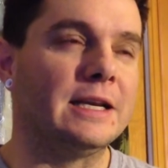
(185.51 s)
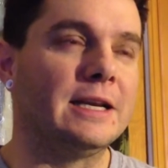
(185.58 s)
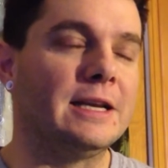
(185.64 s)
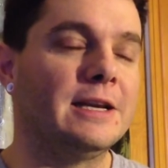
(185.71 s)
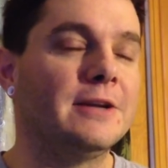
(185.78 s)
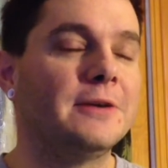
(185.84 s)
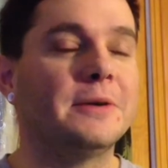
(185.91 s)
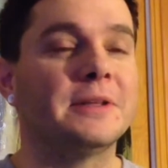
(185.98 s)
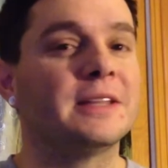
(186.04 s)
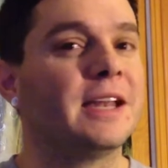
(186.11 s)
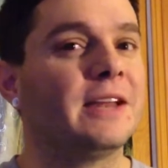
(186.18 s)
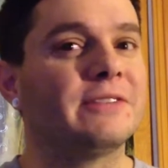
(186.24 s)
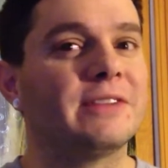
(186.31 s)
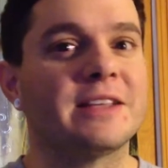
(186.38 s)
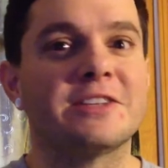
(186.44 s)
knowing that
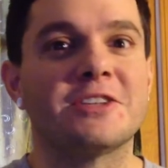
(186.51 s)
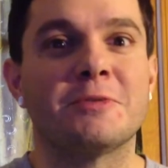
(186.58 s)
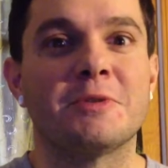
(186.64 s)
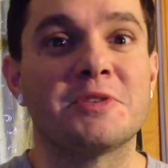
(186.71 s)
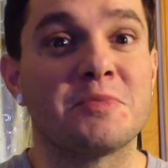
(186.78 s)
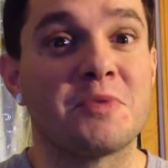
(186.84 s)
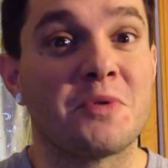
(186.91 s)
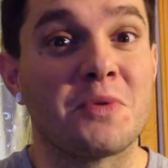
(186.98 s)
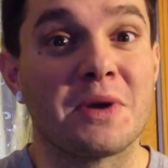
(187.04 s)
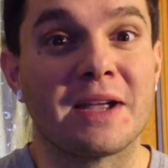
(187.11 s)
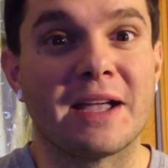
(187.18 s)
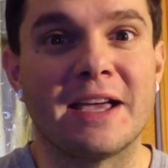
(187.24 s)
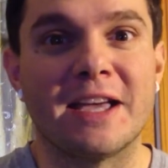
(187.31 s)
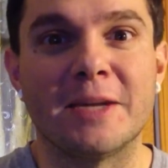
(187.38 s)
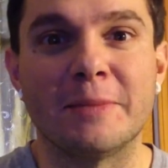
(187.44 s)
I've got so much more work
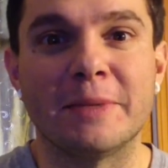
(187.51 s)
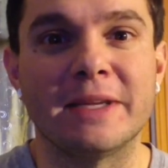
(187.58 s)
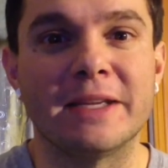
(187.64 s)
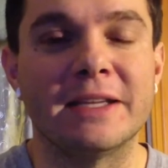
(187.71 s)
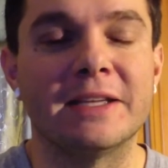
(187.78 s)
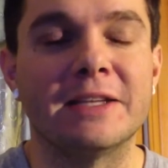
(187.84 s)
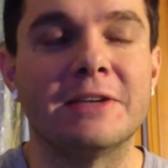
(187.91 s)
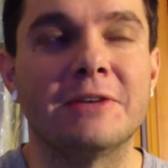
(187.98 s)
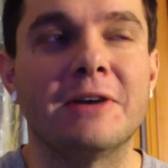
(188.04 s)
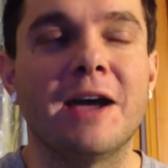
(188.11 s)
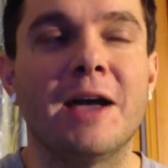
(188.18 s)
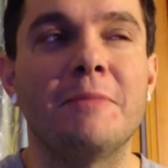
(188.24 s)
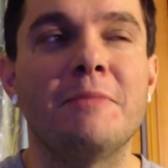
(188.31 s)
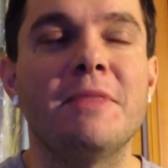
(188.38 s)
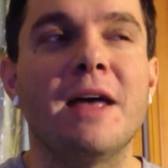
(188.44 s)
ahead of me. You know,
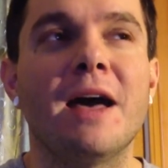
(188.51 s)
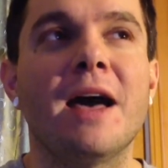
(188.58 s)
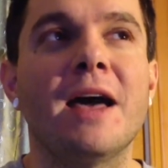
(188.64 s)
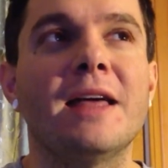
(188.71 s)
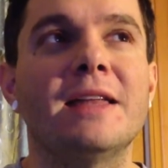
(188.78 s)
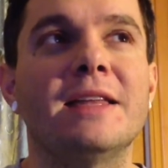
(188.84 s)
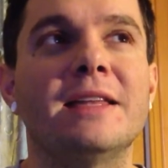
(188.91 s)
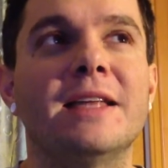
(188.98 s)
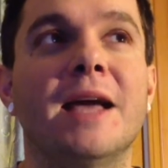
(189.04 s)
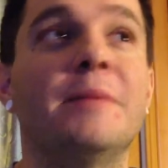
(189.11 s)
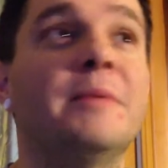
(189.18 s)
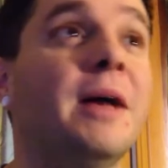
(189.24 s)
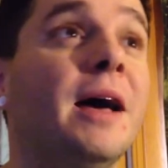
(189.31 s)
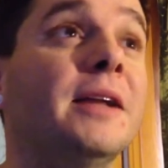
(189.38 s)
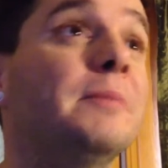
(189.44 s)
I'm not
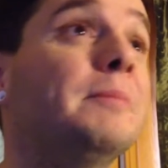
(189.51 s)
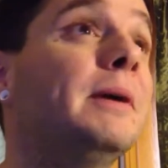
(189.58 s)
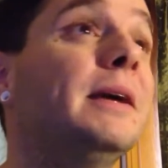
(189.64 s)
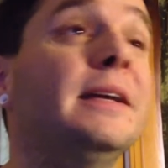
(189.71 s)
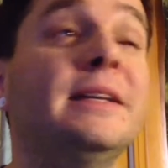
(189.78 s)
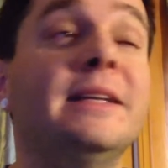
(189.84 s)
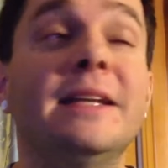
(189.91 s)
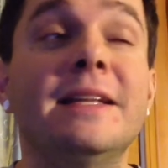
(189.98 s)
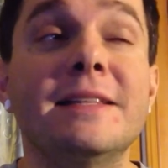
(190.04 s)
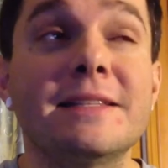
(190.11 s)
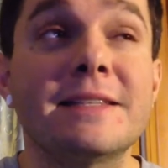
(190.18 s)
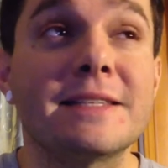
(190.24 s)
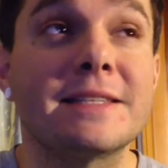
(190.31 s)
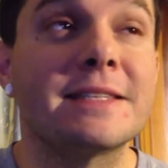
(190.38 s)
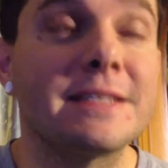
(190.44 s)
I'm not in
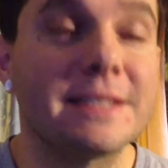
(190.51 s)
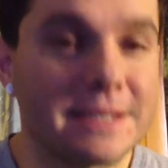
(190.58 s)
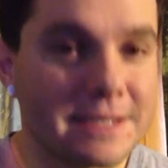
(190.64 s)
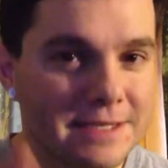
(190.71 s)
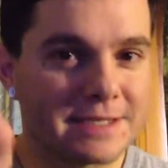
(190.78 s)
maintenance.